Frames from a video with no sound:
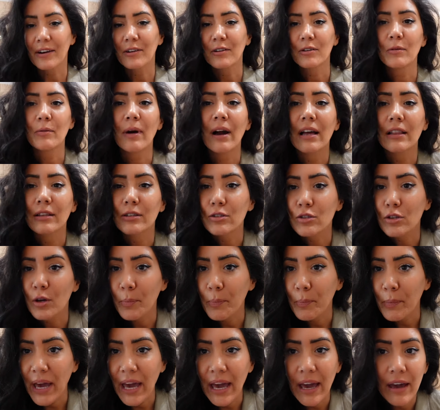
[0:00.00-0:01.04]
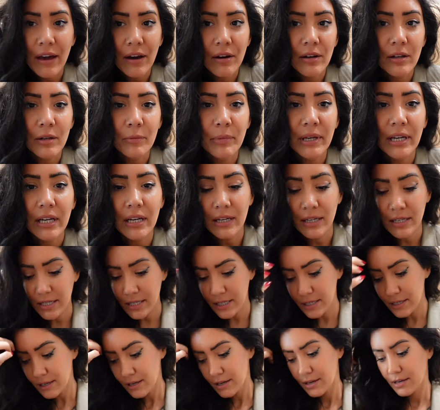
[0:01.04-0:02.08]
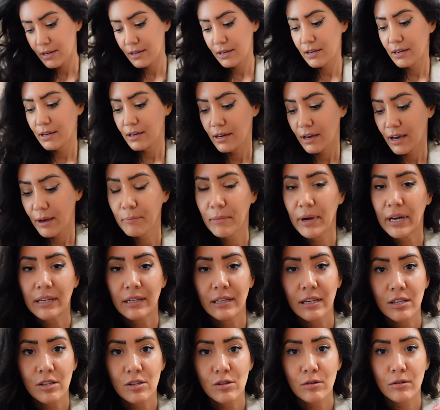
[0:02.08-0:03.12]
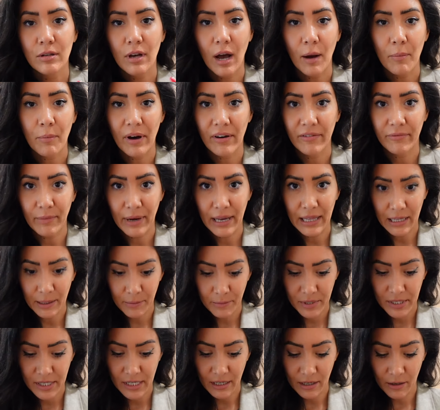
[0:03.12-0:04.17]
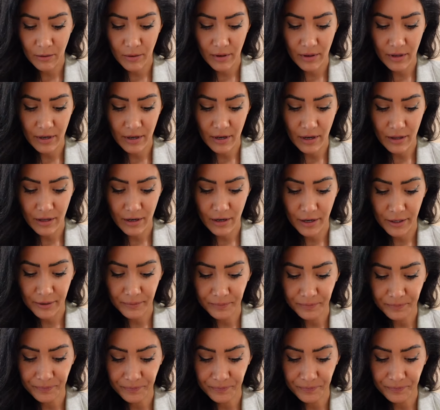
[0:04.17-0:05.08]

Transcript: don't know why I look so pale because I might need to top off my lipstick with another